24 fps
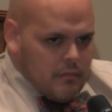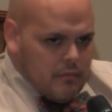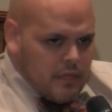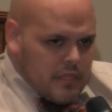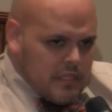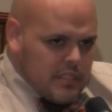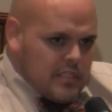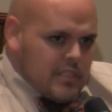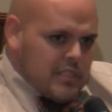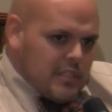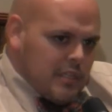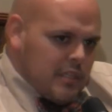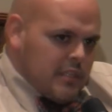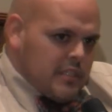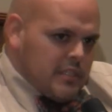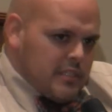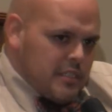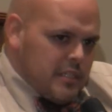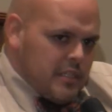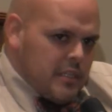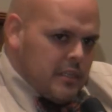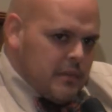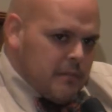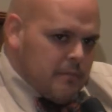It's still a
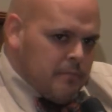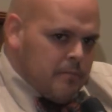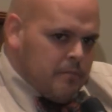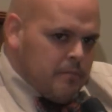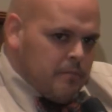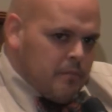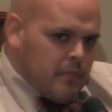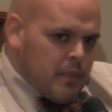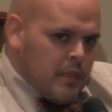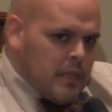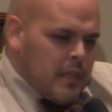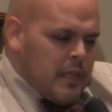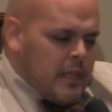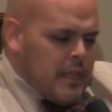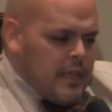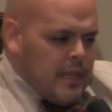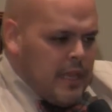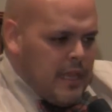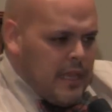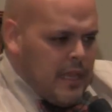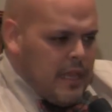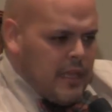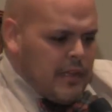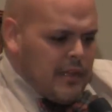sin.
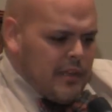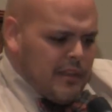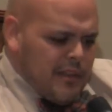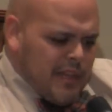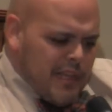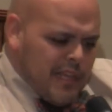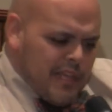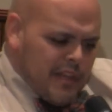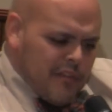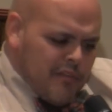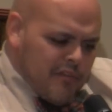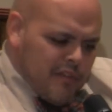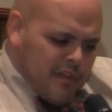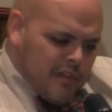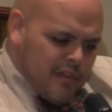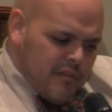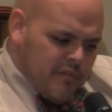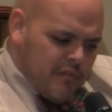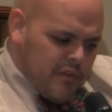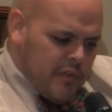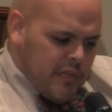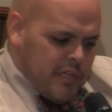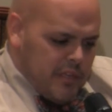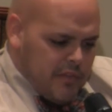And they can find
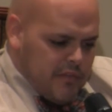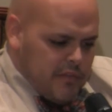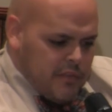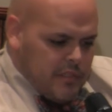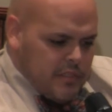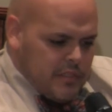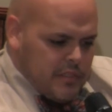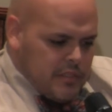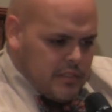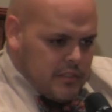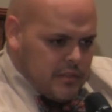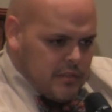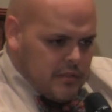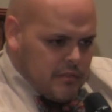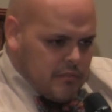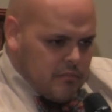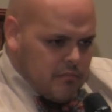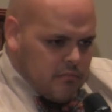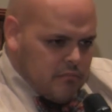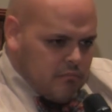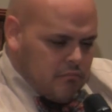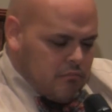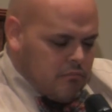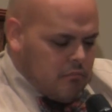forgiveness
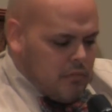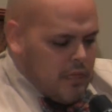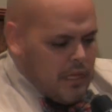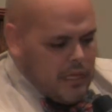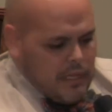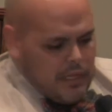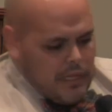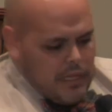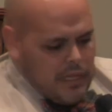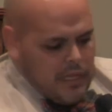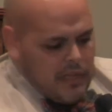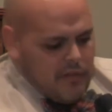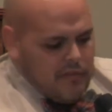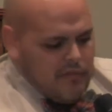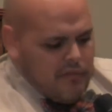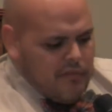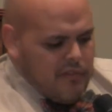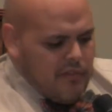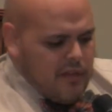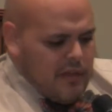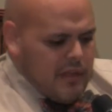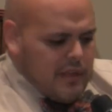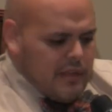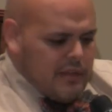and they can
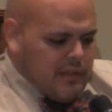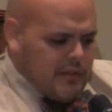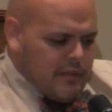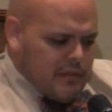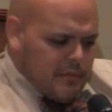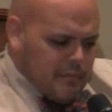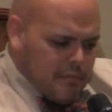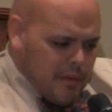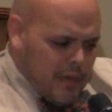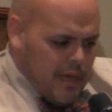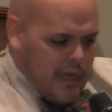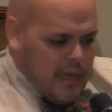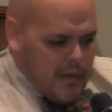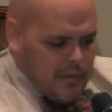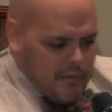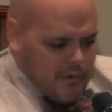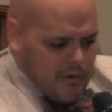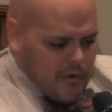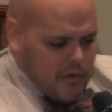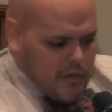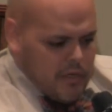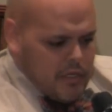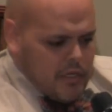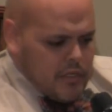find the
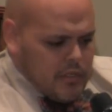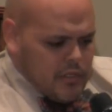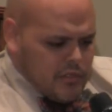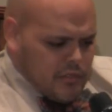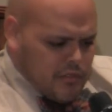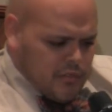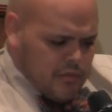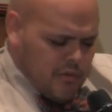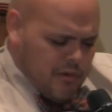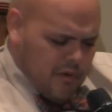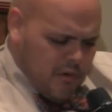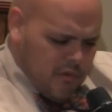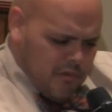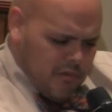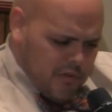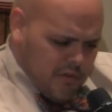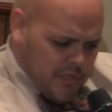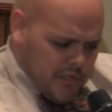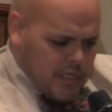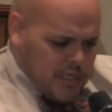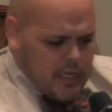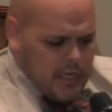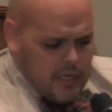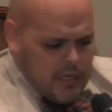power to
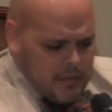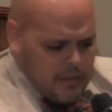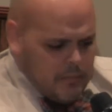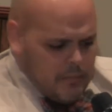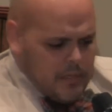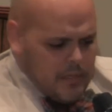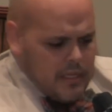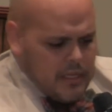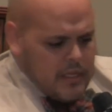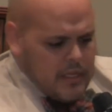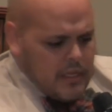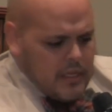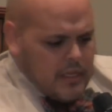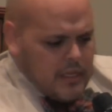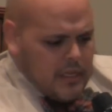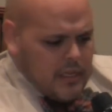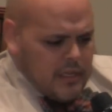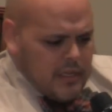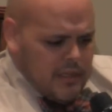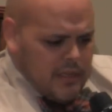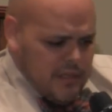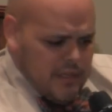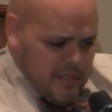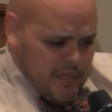overcome
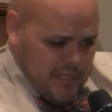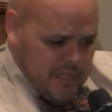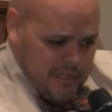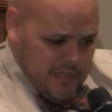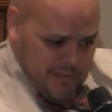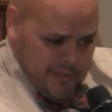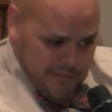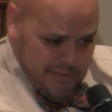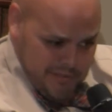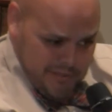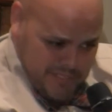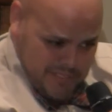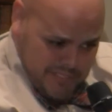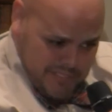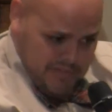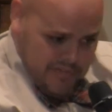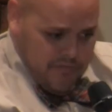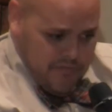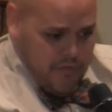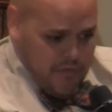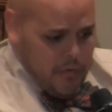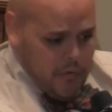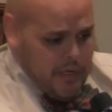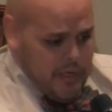their
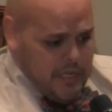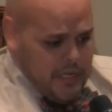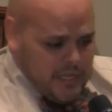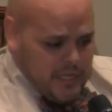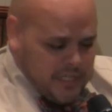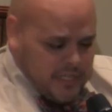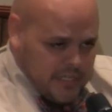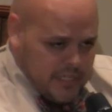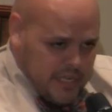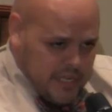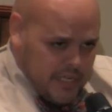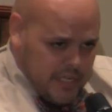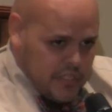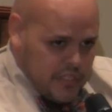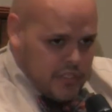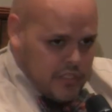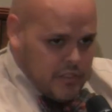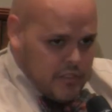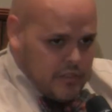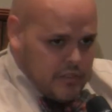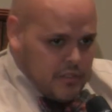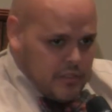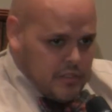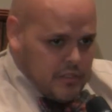sinful
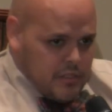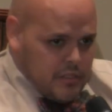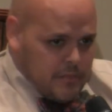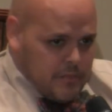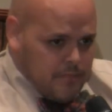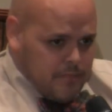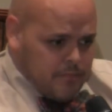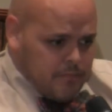inclinations